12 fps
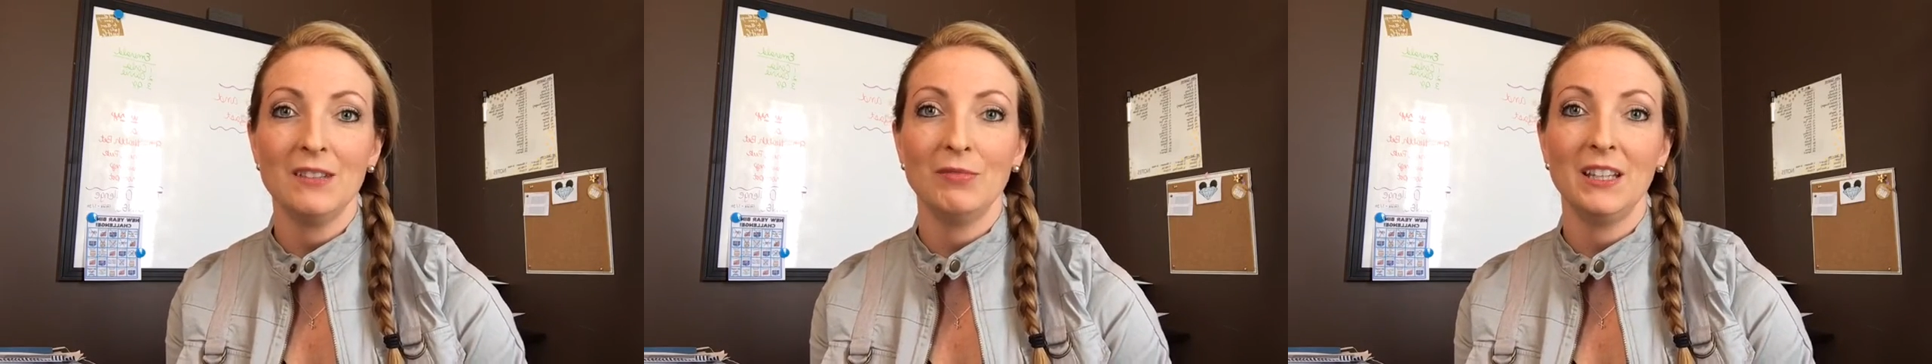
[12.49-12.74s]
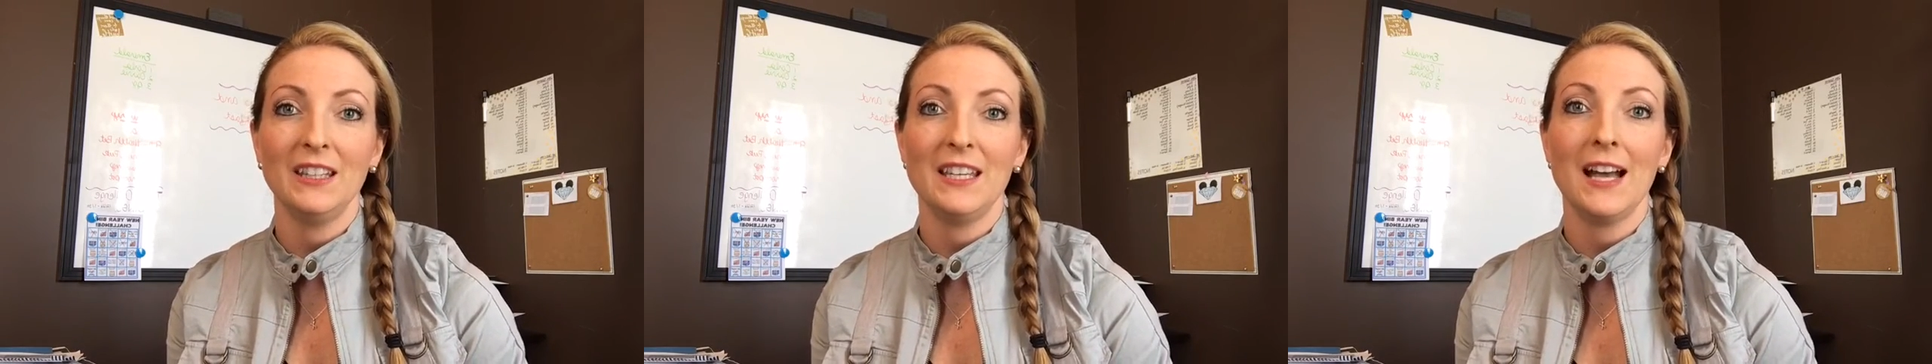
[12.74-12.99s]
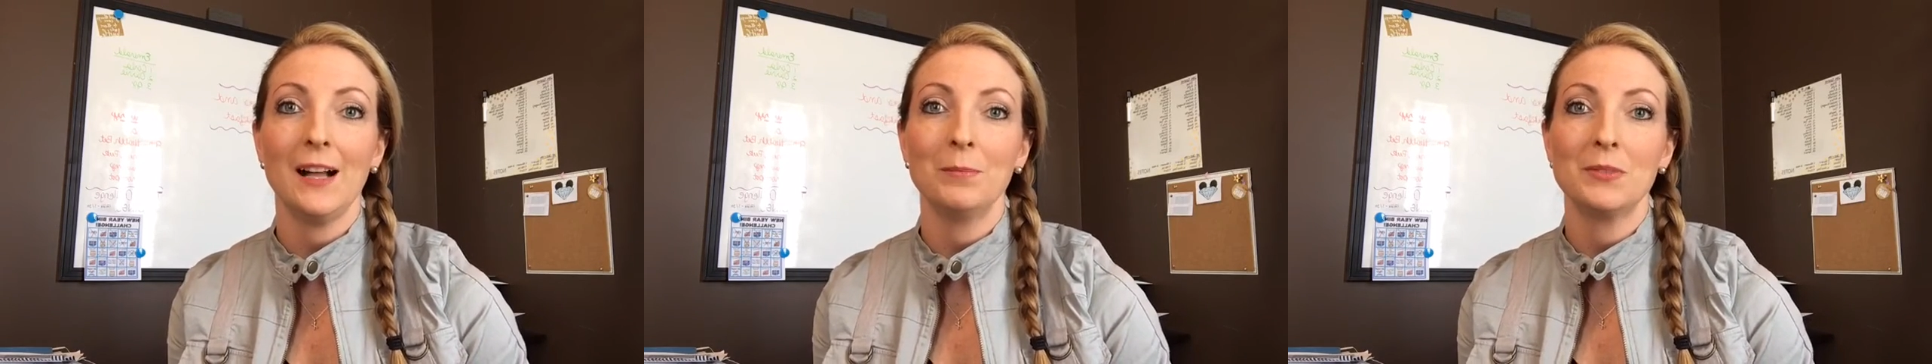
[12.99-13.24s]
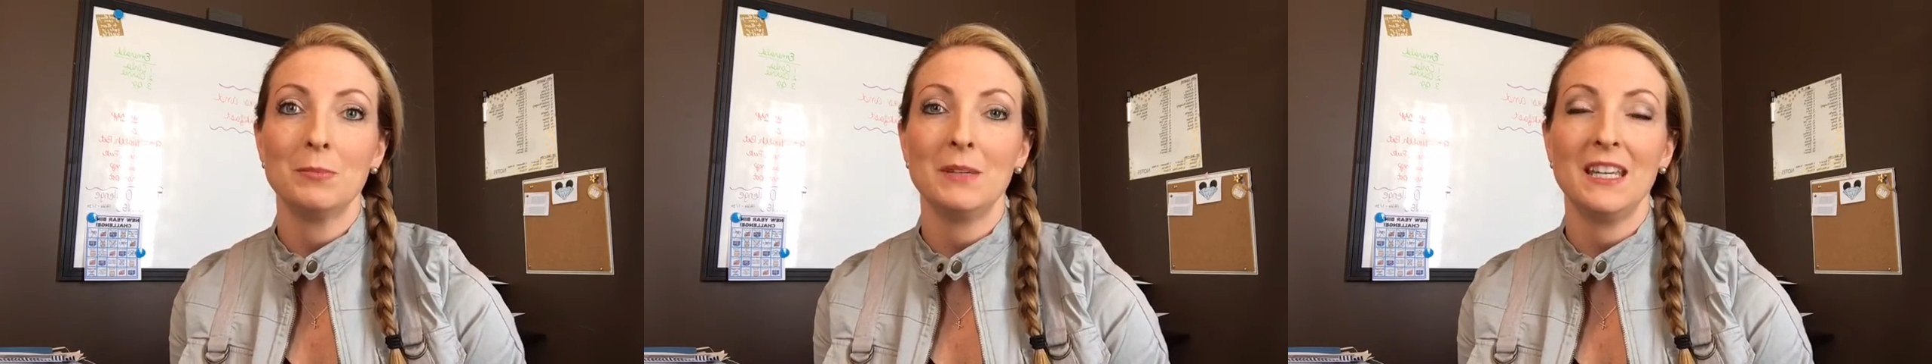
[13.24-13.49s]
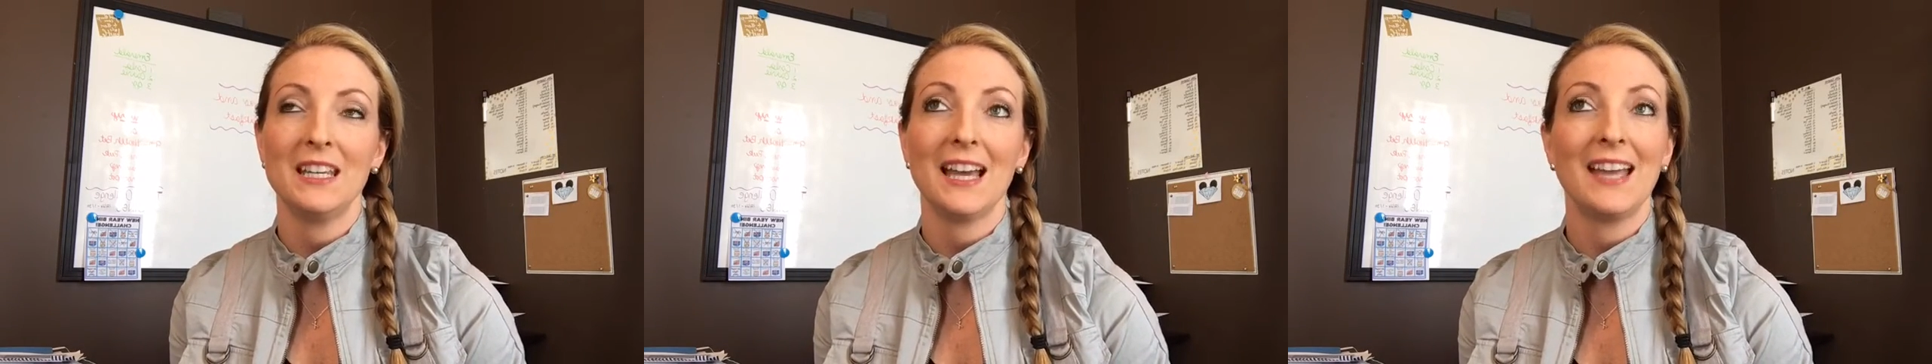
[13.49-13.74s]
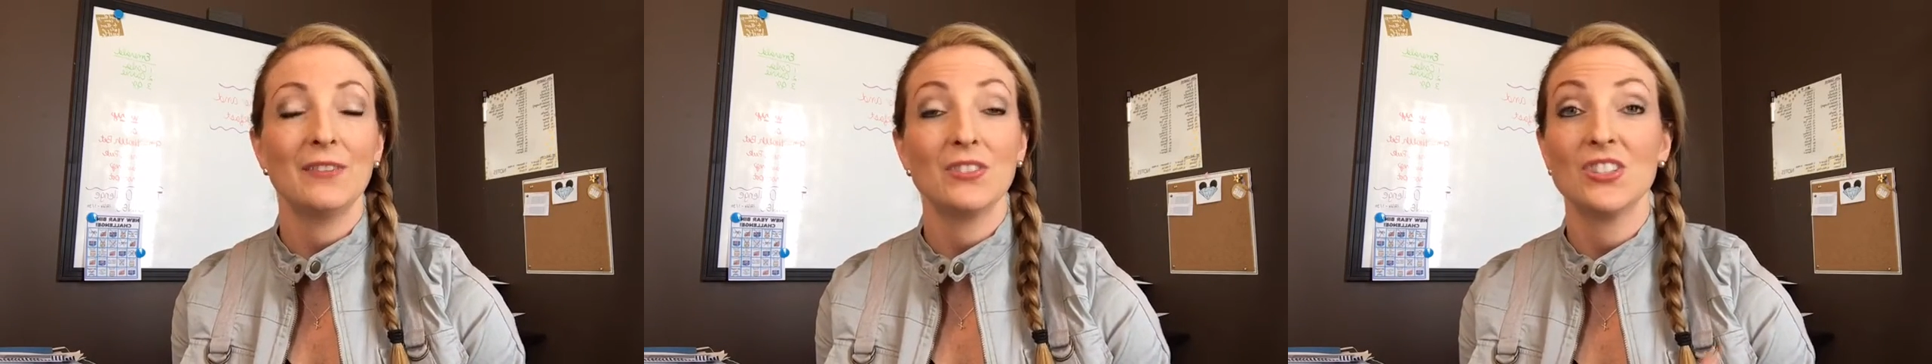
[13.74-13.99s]
It really helps me
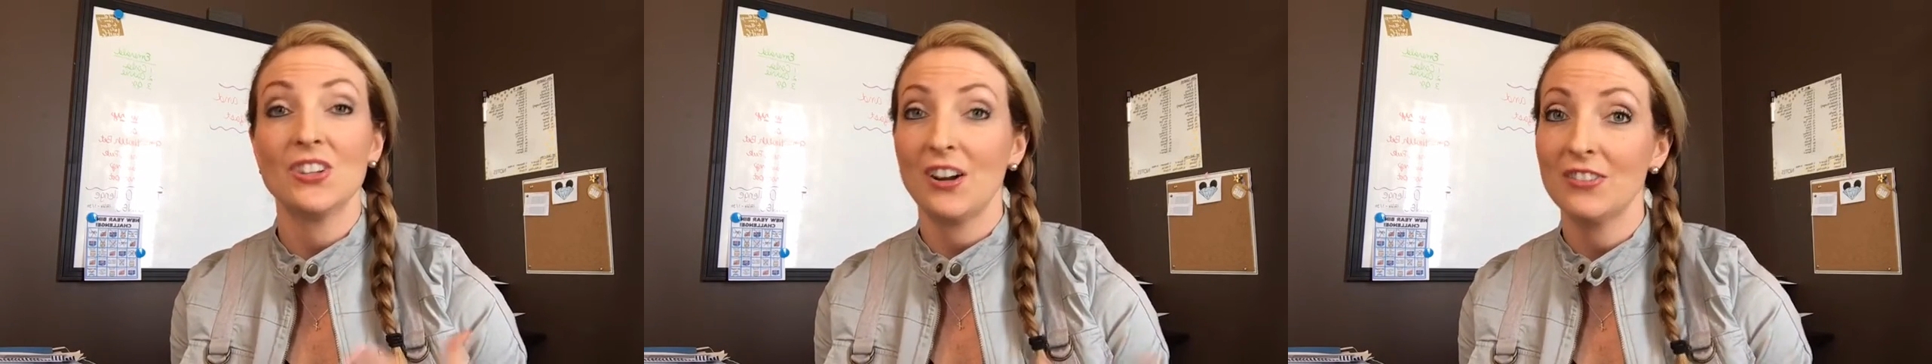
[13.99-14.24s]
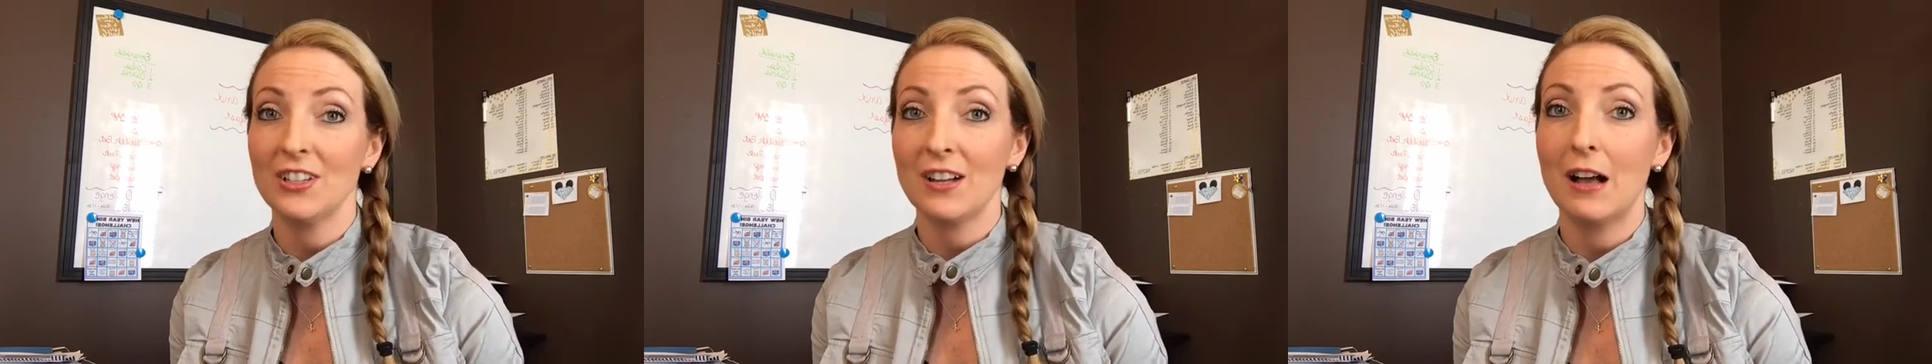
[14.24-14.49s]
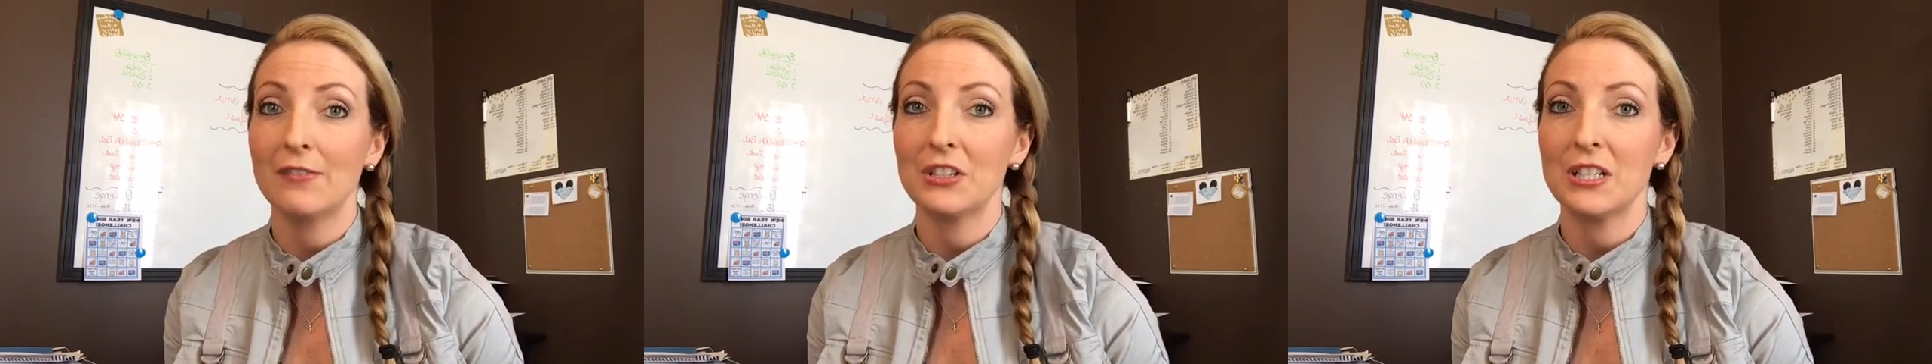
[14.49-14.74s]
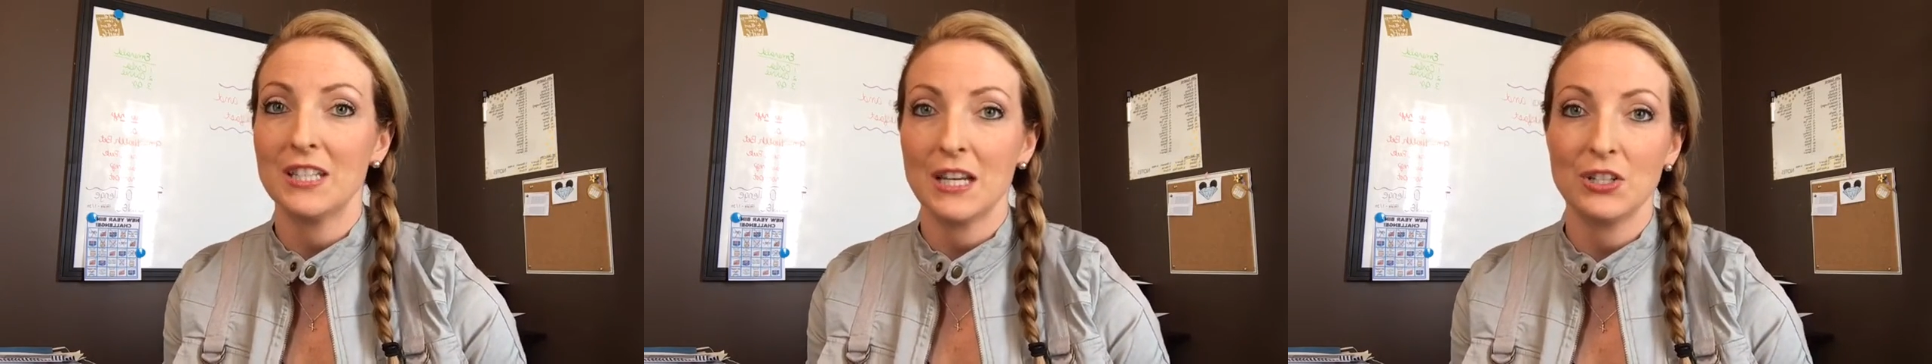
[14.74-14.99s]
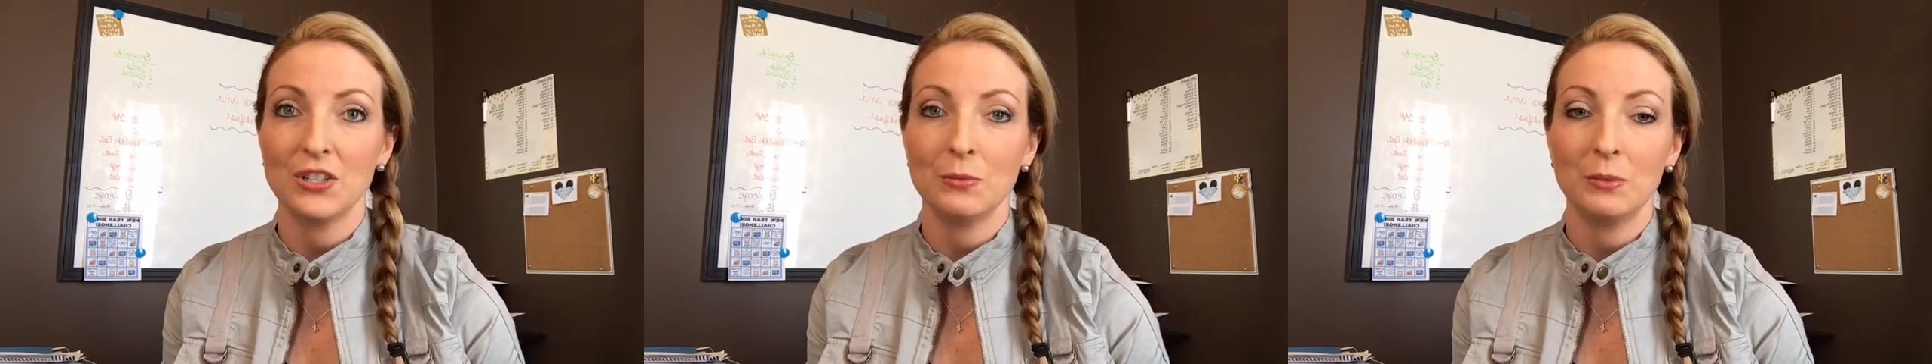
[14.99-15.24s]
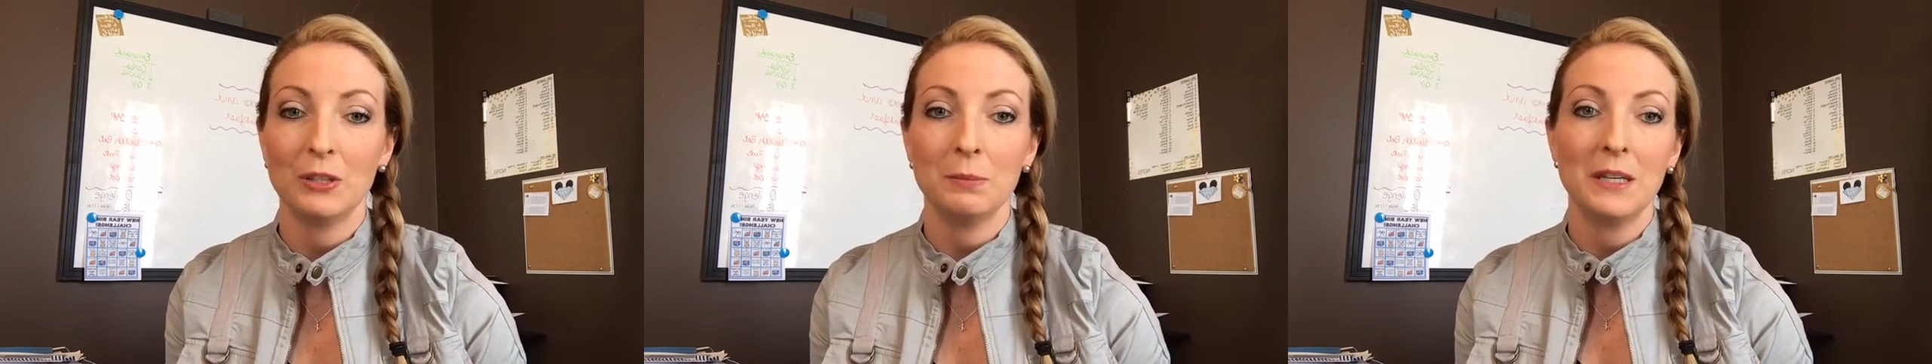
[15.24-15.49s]
kind of start the
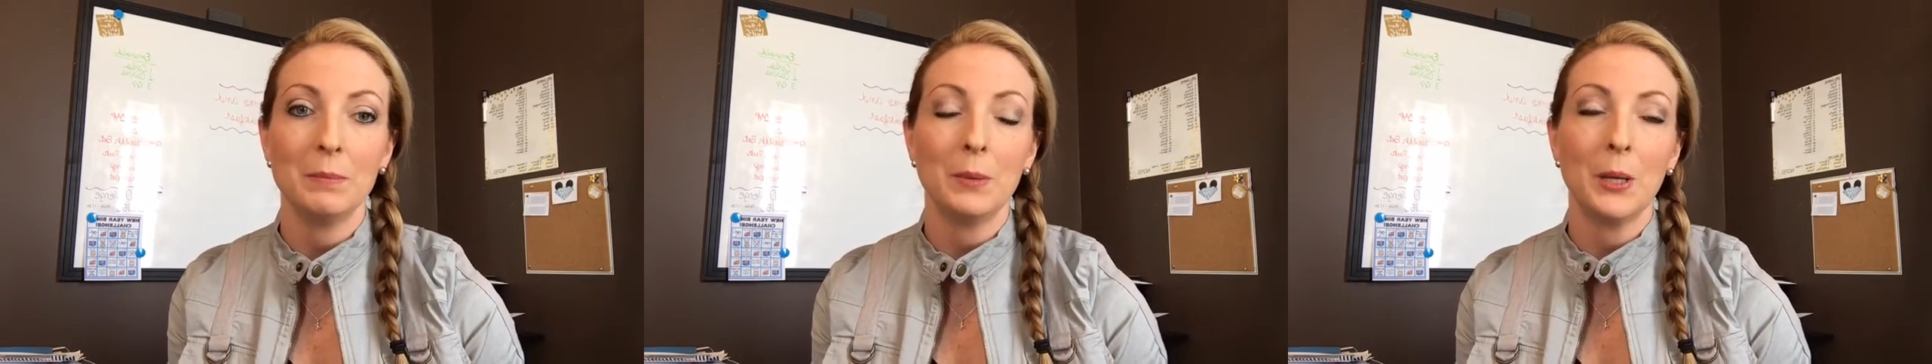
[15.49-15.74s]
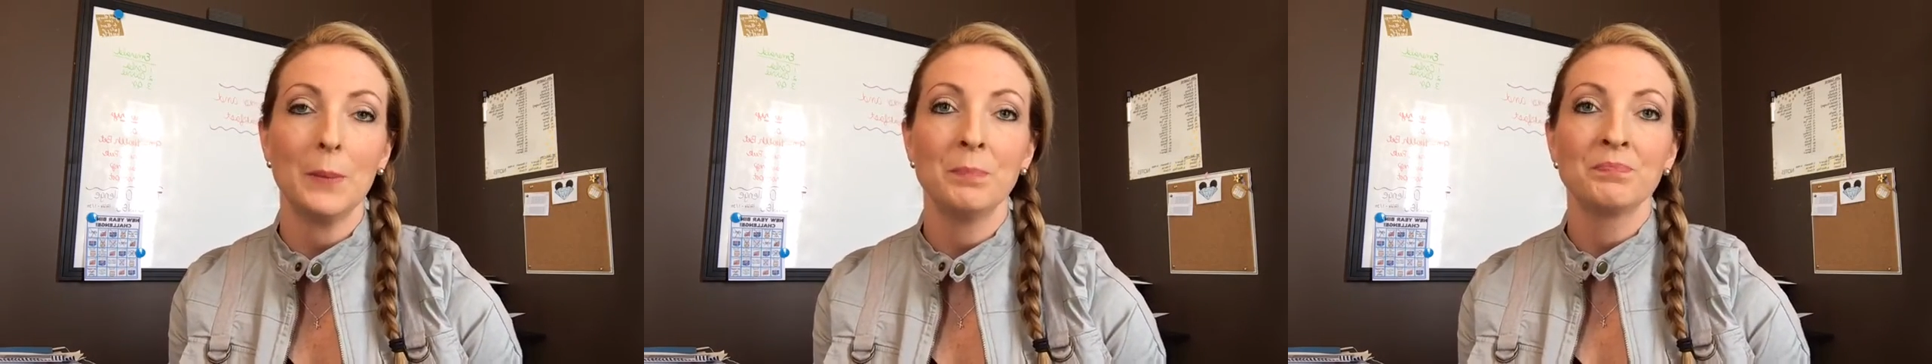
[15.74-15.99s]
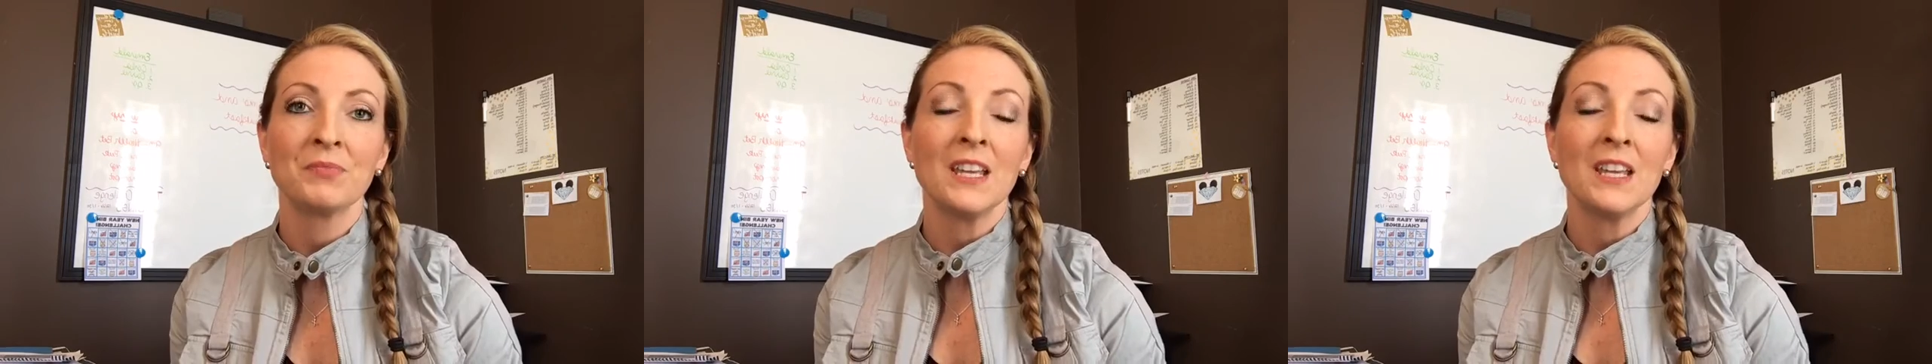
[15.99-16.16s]
conversation with people.